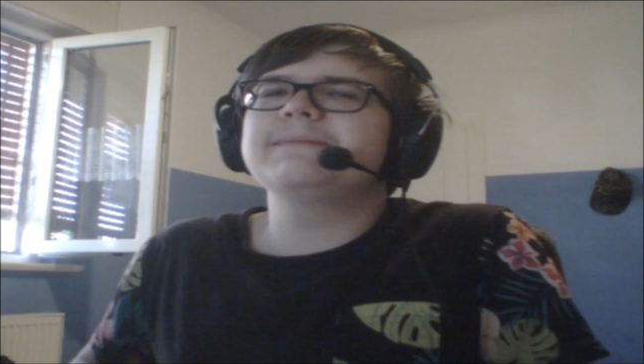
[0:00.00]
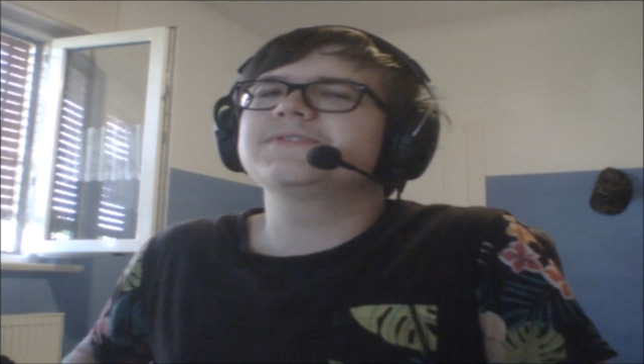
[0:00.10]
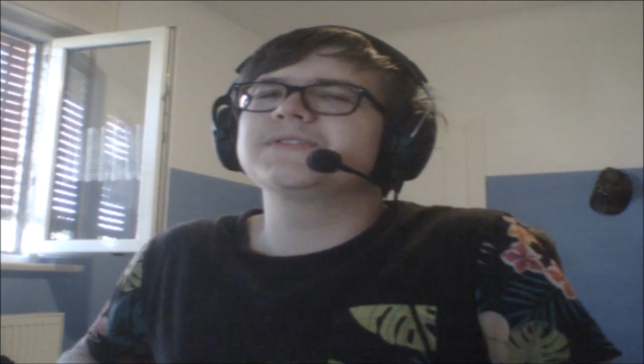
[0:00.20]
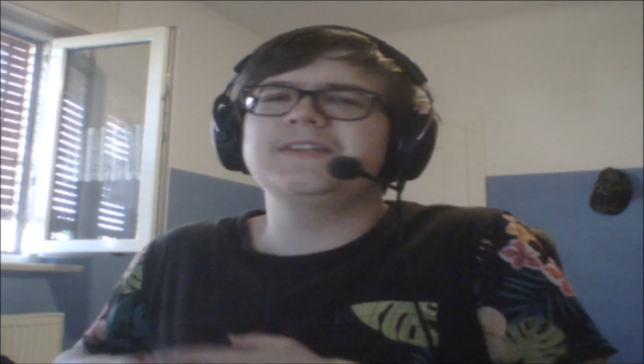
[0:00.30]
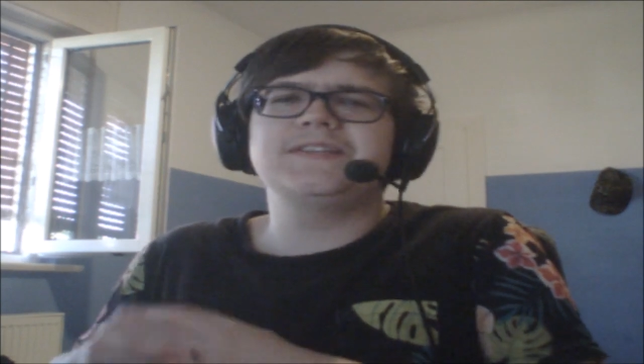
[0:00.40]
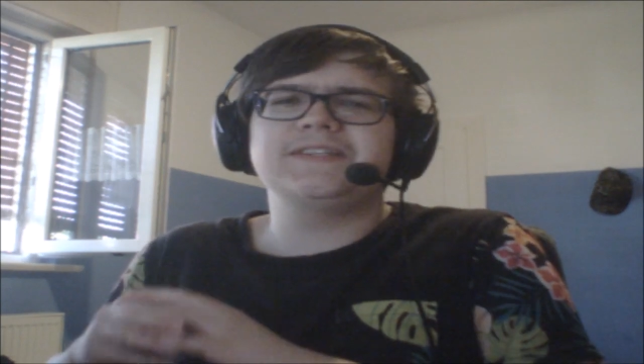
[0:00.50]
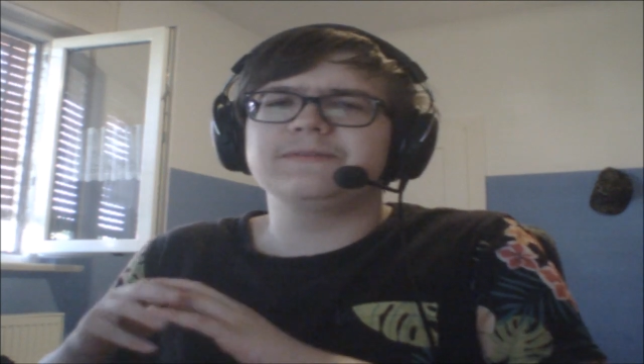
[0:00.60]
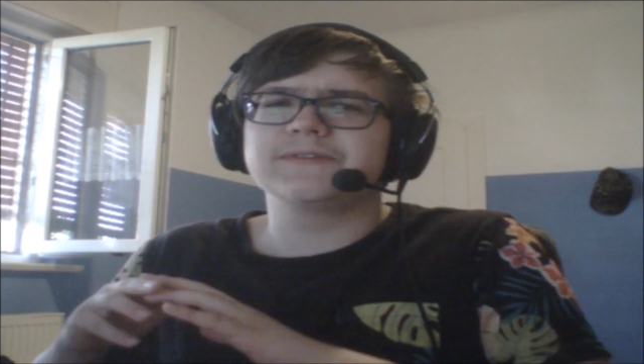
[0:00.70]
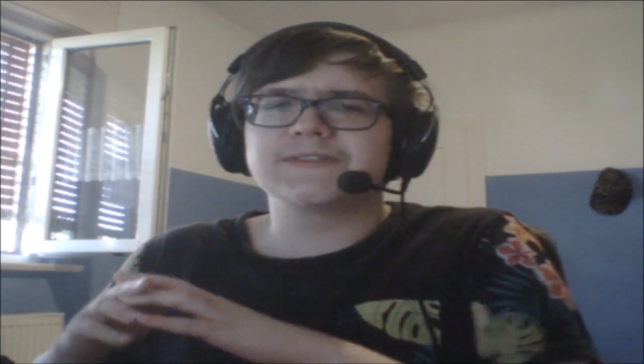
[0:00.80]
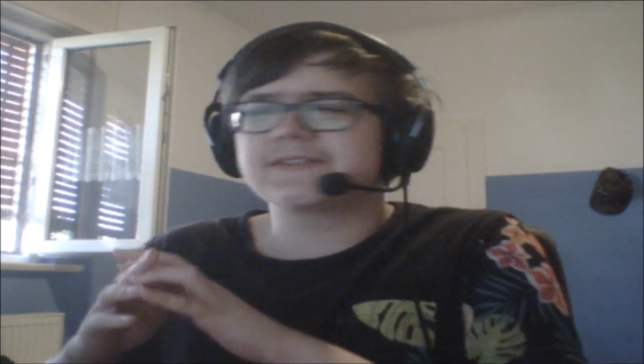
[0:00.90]
episode
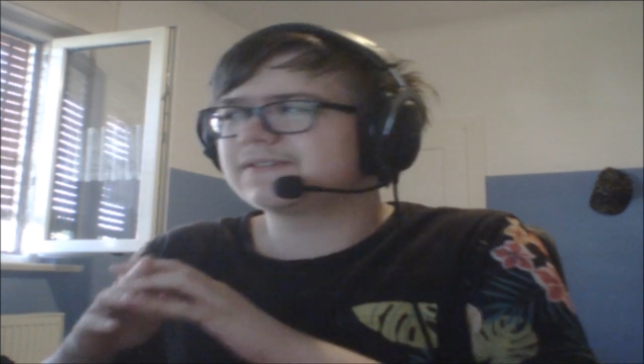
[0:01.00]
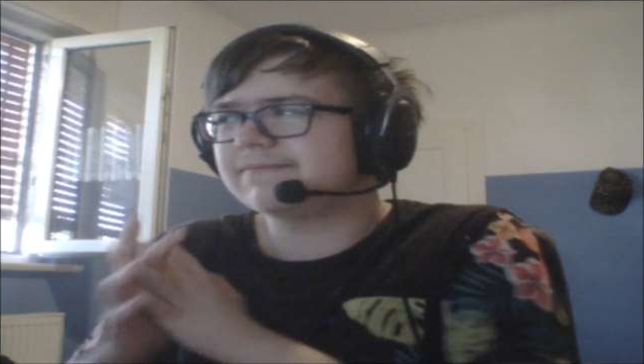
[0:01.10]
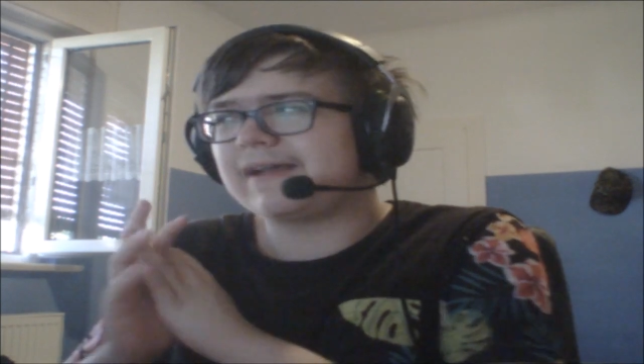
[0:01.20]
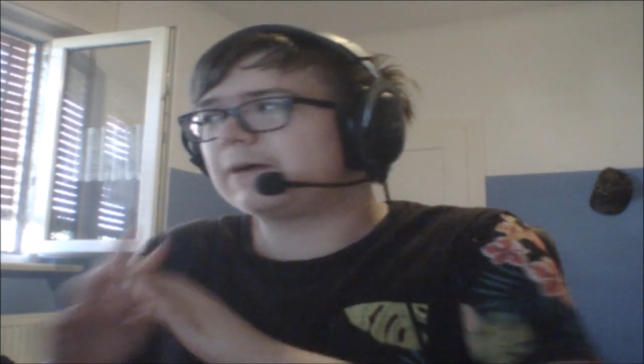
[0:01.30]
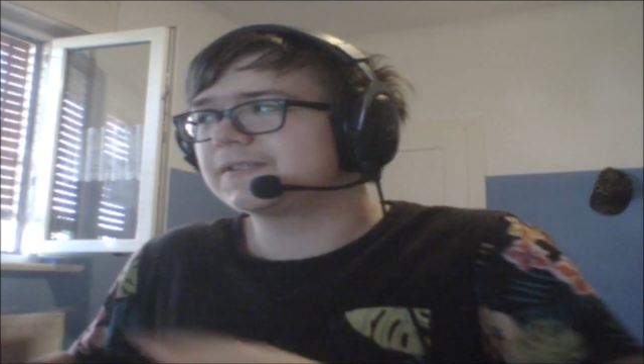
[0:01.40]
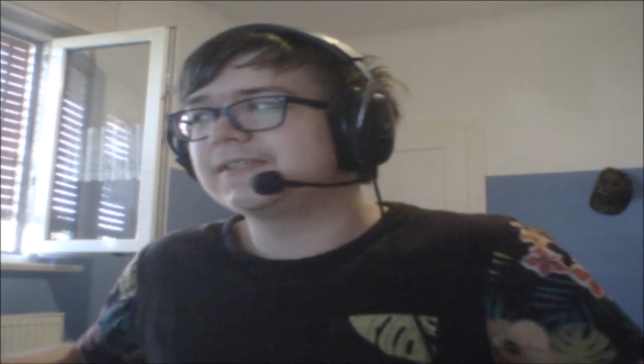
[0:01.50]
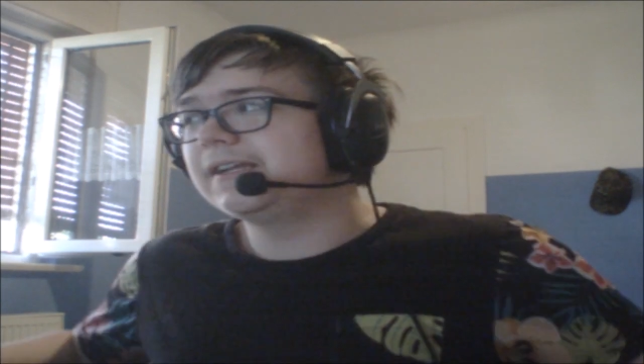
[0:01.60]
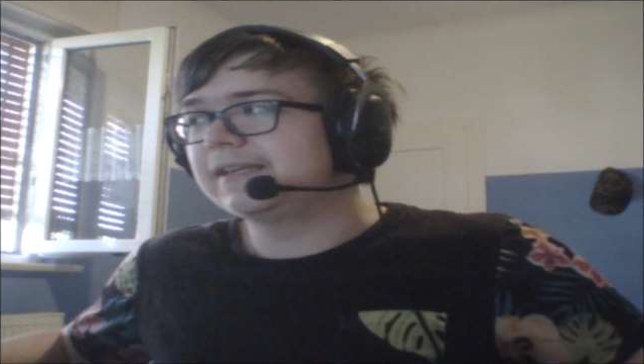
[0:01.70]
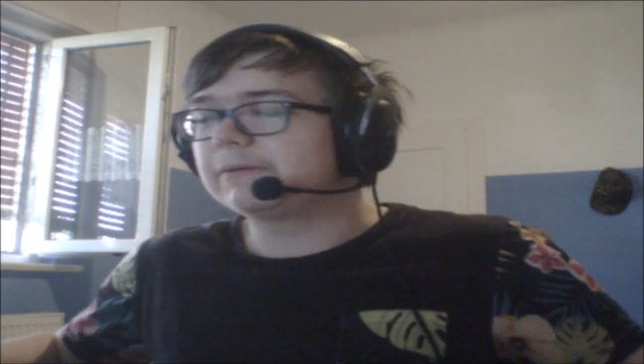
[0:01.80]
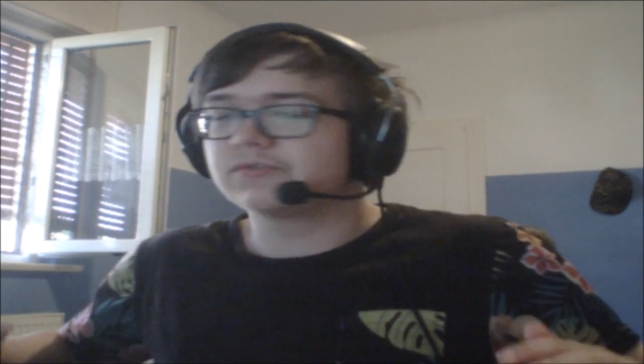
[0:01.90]
16 was
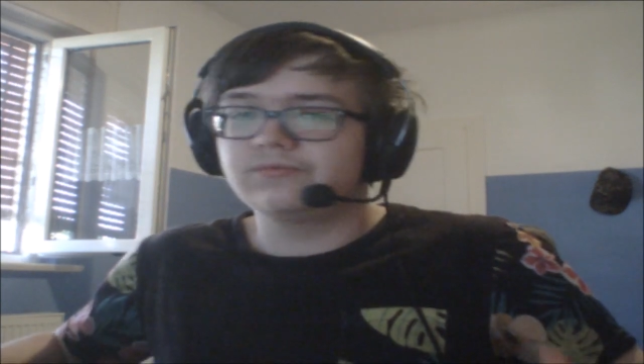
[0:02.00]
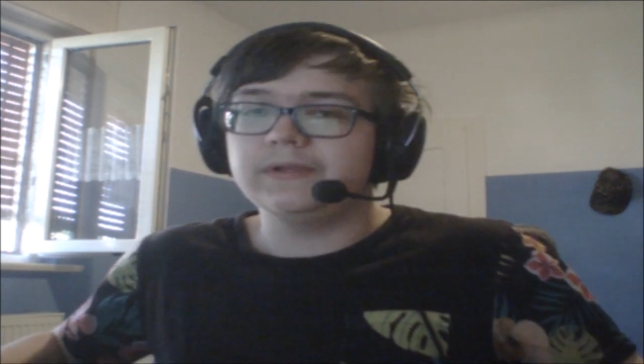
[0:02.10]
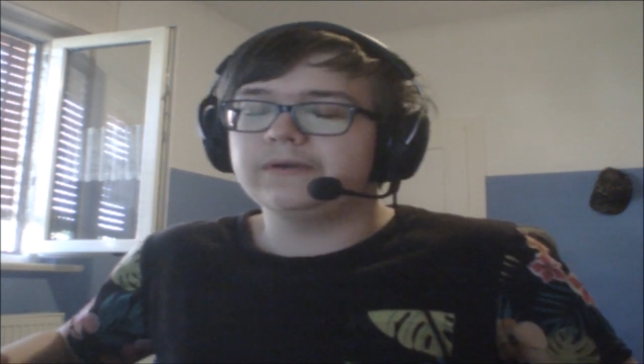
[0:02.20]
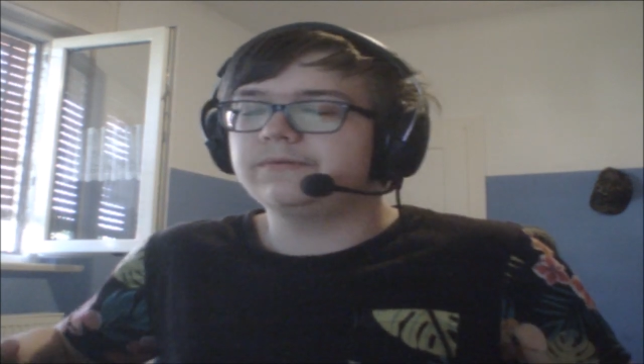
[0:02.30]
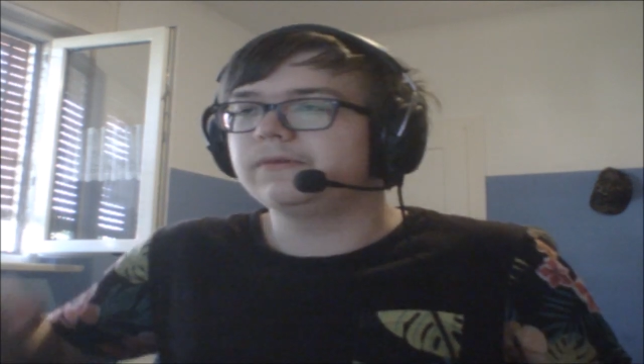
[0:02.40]
outstanding. That was really cool,